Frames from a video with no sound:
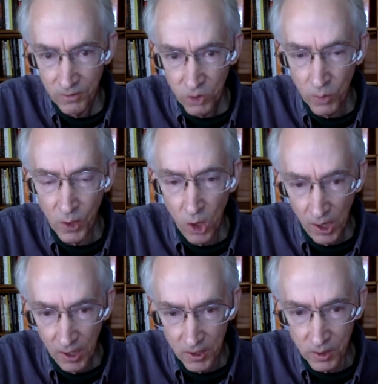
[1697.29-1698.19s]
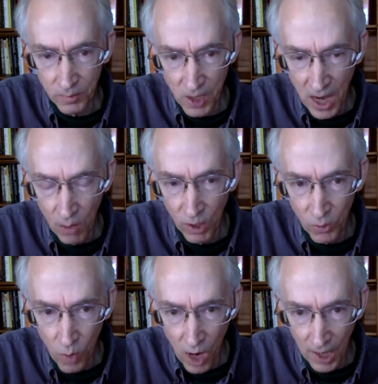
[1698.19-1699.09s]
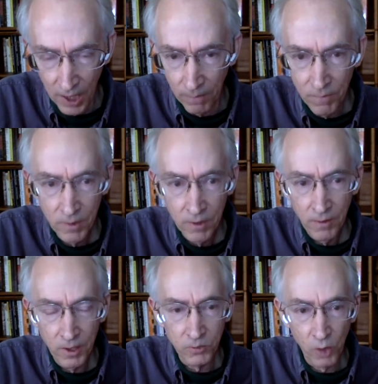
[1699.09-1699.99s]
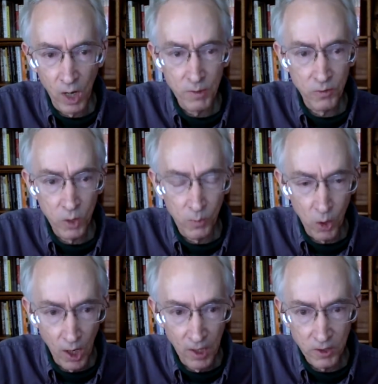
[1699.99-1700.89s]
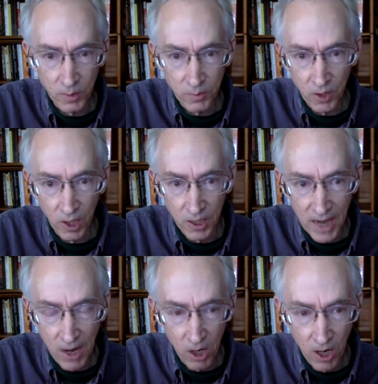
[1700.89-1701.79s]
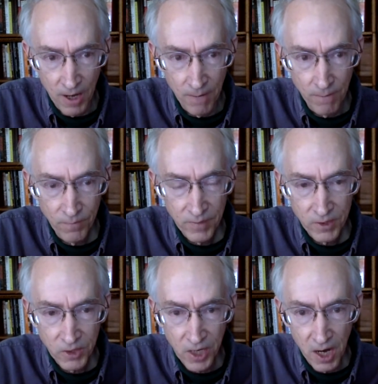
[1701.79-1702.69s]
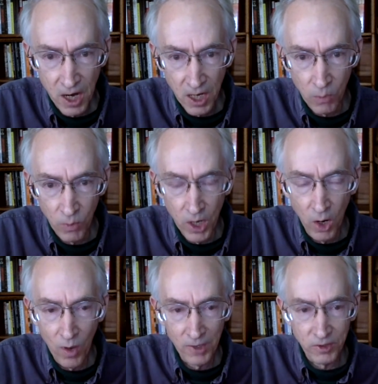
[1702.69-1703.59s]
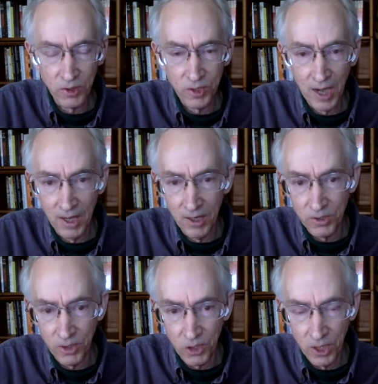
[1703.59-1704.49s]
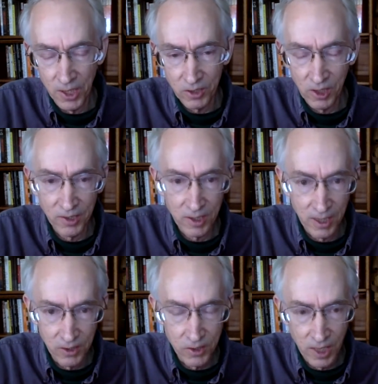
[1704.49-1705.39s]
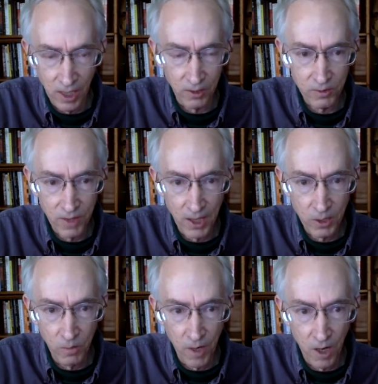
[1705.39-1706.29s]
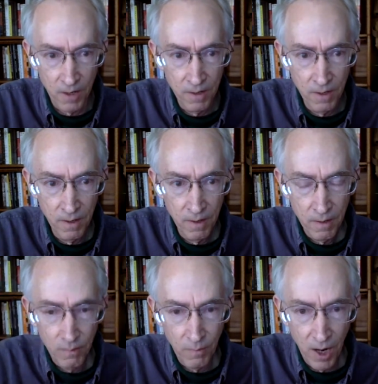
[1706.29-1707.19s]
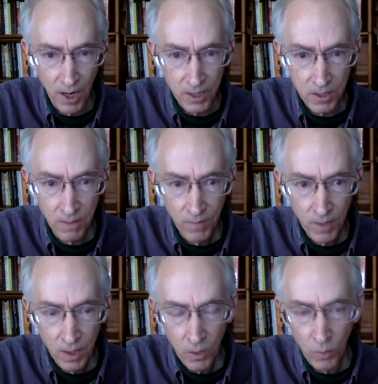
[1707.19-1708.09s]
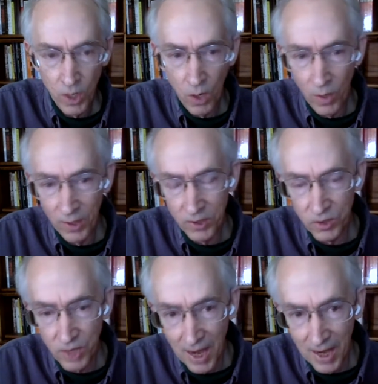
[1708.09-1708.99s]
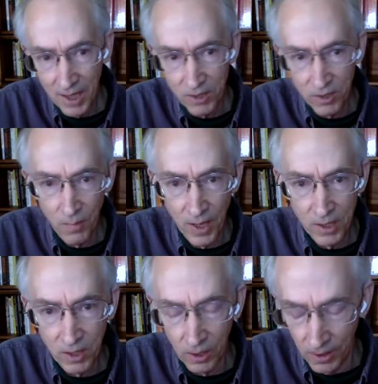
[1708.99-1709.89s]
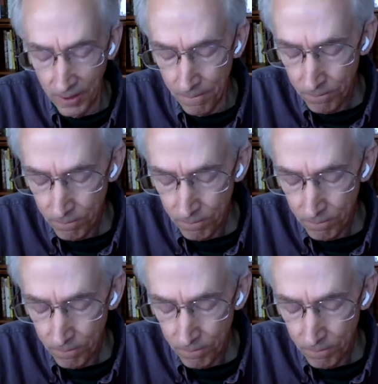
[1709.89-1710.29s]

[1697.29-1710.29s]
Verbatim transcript: superorganisms not worth wanting. There's forms of superorganisms that are downright scary. We don't want societies that treat us like skin cells. Thank you very much. We don't want societies that basically